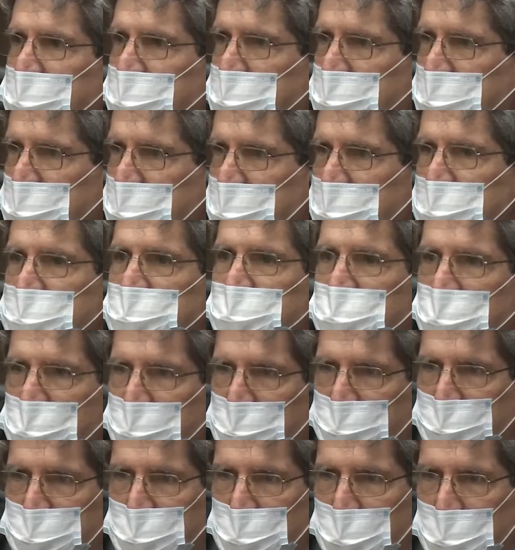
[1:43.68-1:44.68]
it
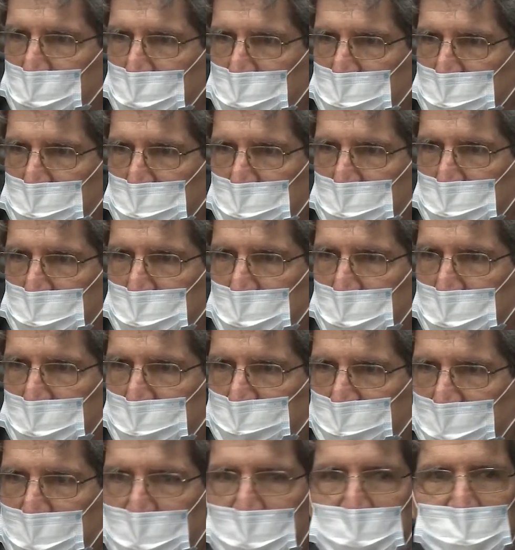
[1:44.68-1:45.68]
easier for the
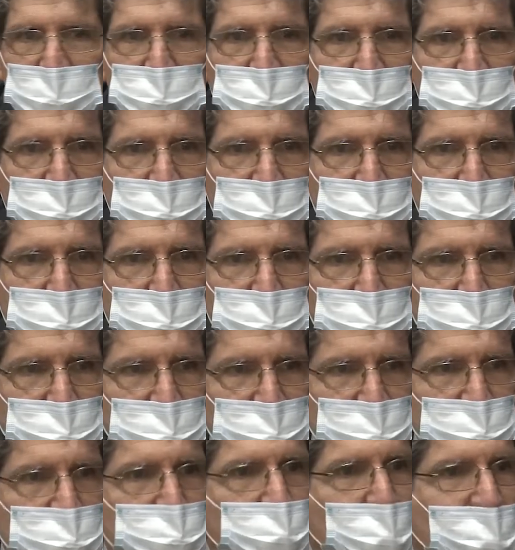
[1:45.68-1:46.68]
financial
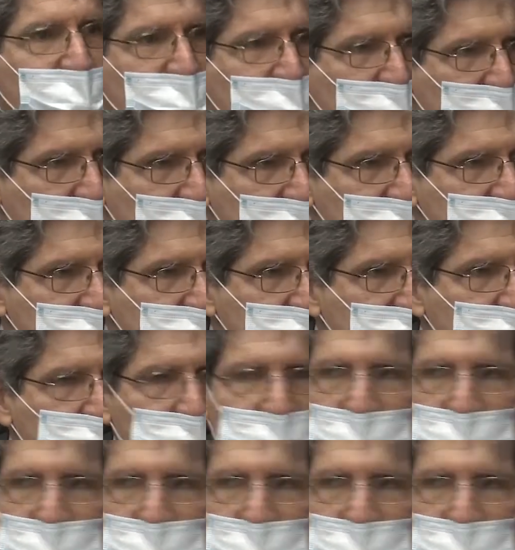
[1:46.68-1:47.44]
institutions to analyze them